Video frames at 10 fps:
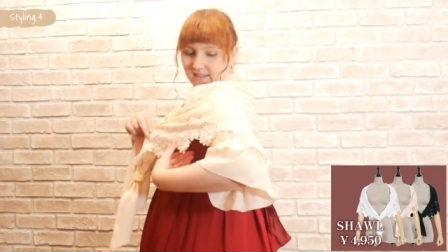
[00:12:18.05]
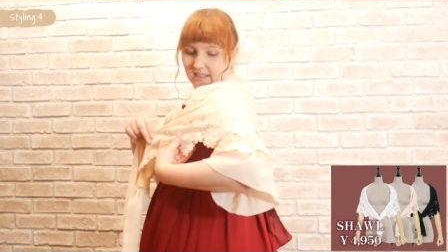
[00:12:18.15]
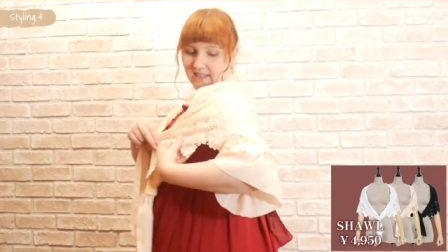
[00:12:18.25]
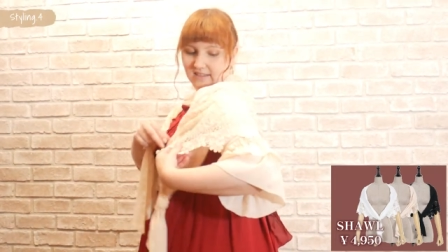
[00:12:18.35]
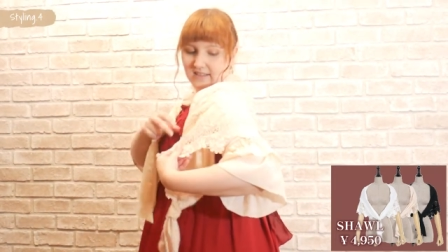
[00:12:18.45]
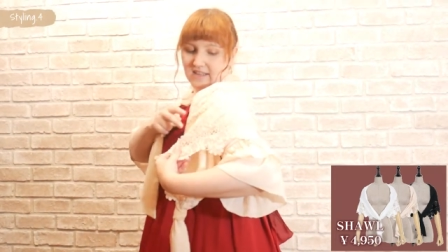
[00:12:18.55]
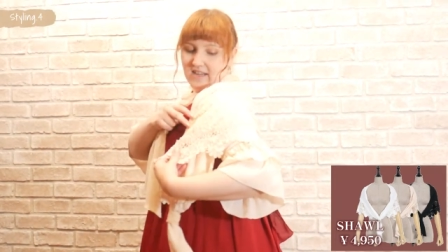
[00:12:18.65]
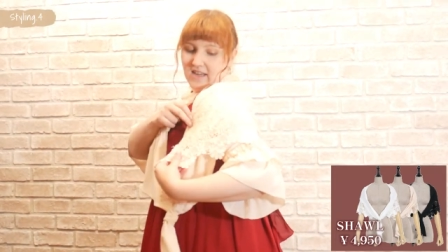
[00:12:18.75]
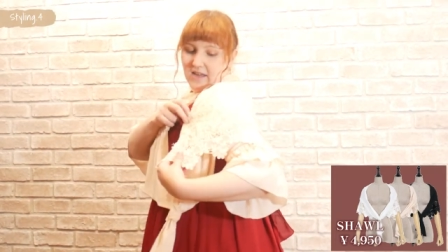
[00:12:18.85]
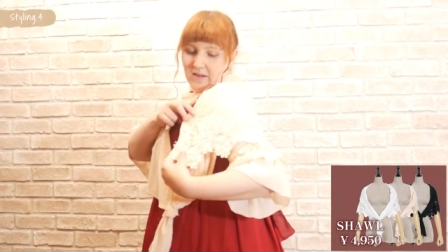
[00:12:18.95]
It has
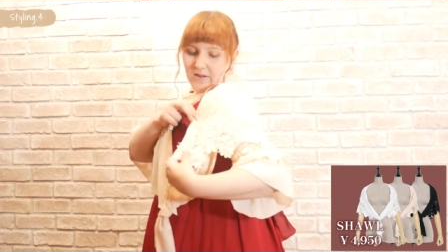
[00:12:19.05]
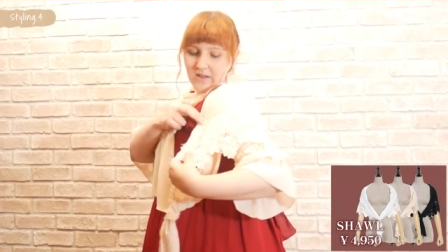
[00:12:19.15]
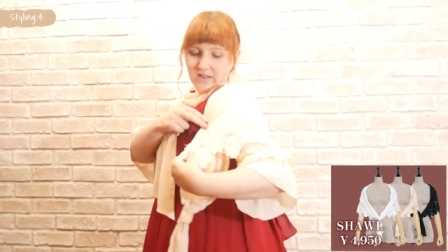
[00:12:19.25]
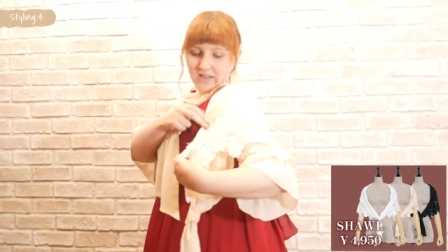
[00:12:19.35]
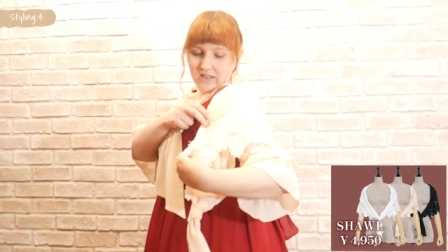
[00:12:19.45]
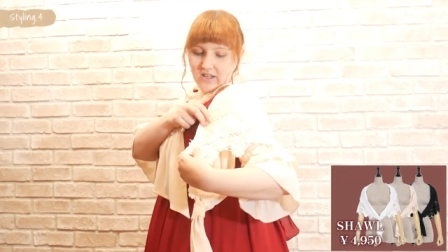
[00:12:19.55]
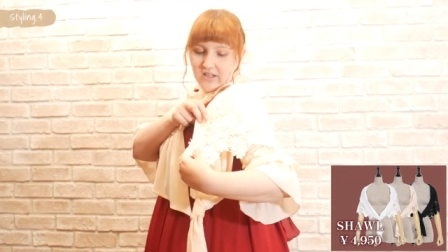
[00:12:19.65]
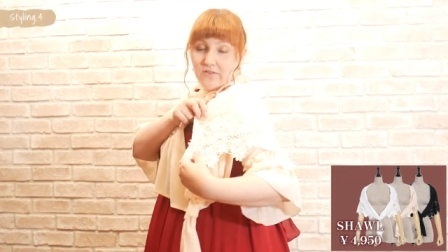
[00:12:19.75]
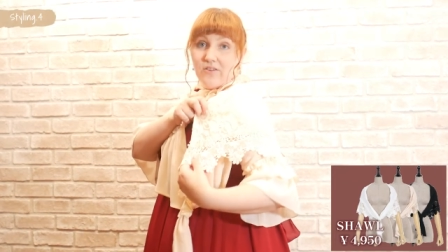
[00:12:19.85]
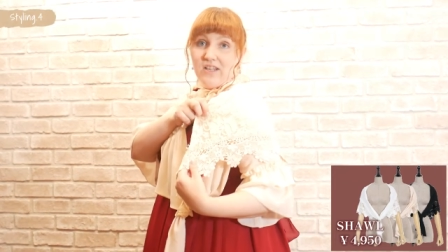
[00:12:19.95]
a lot
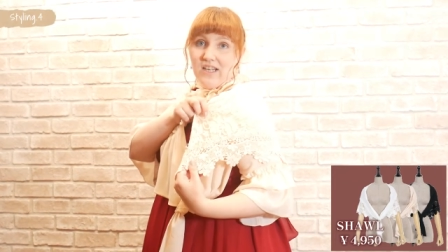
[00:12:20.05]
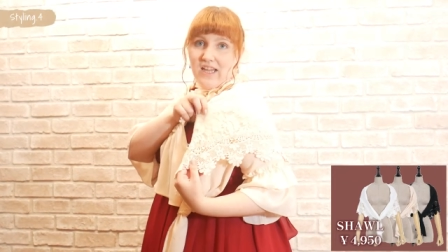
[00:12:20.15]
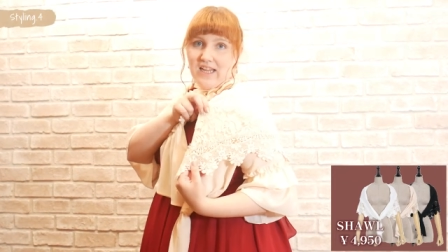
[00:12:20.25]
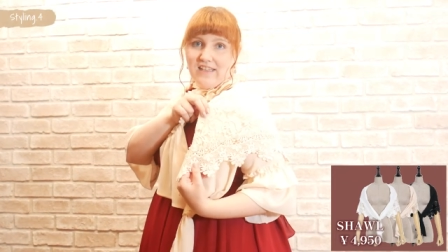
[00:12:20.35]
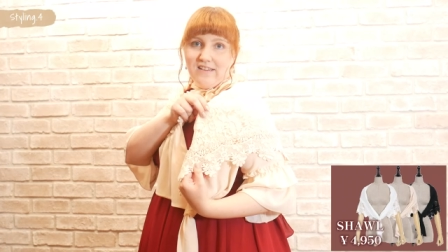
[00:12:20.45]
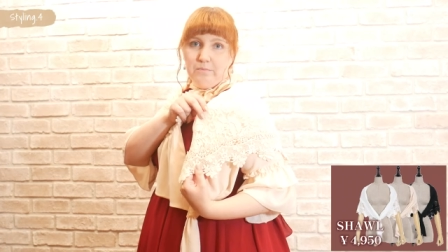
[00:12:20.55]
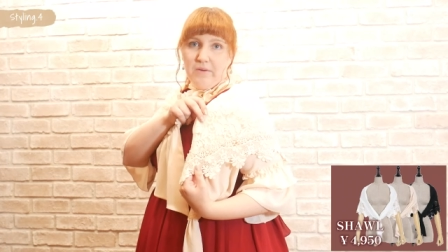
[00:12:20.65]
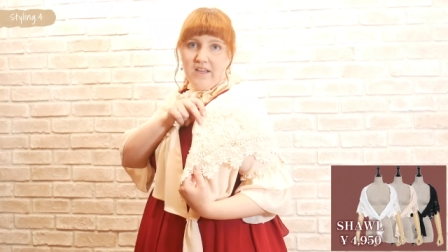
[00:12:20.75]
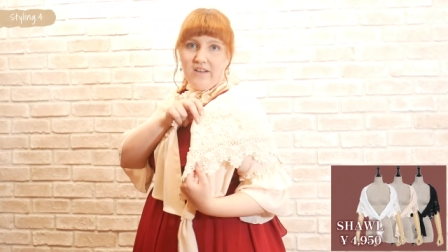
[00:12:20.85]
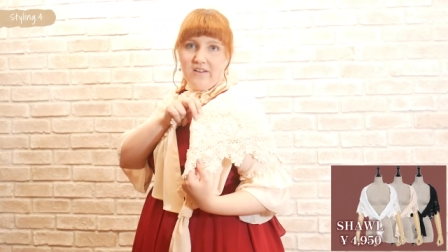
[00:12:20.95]
of lace
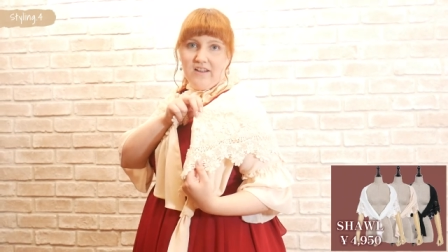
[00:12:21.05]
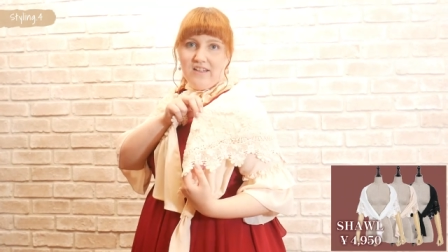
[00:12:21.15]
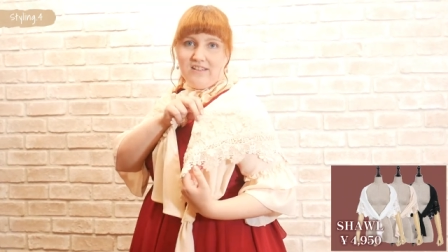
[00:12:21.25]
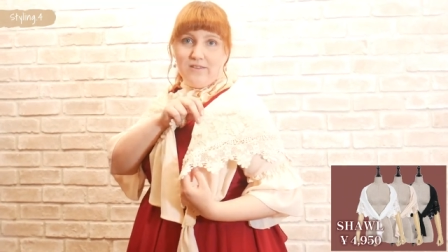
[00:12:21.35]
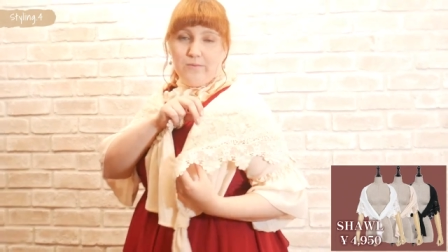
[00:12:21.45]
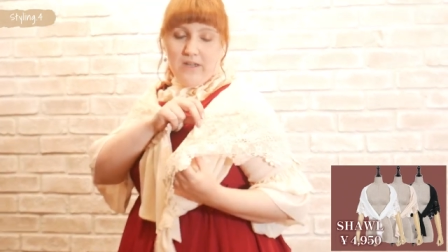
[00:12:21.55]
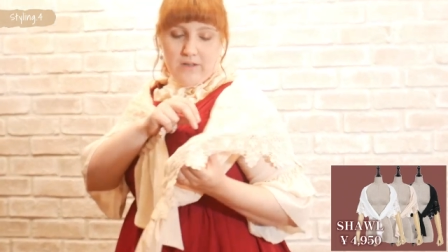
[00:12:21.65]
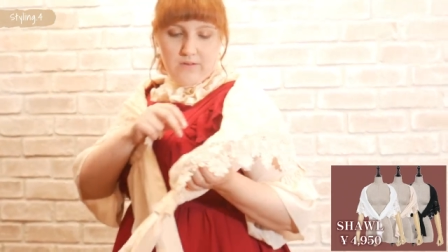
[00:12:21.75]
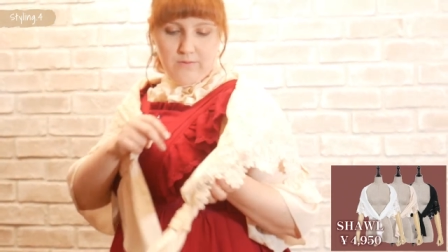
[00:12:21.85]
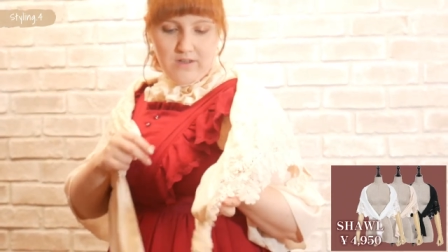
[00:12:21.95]
pattern. It's
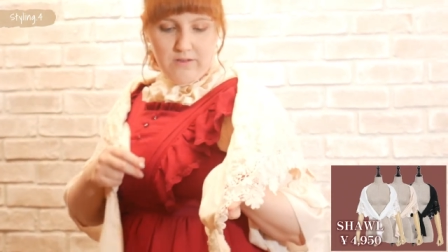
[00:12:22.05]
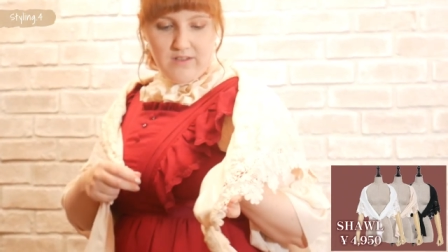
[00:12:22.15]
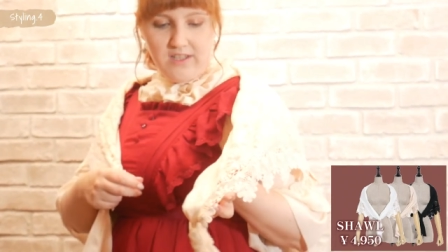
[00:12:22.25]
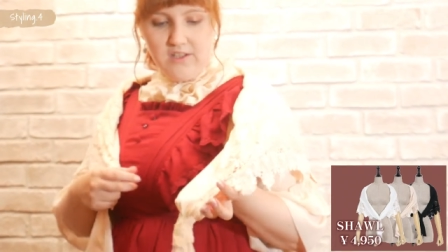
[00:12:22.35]
very, very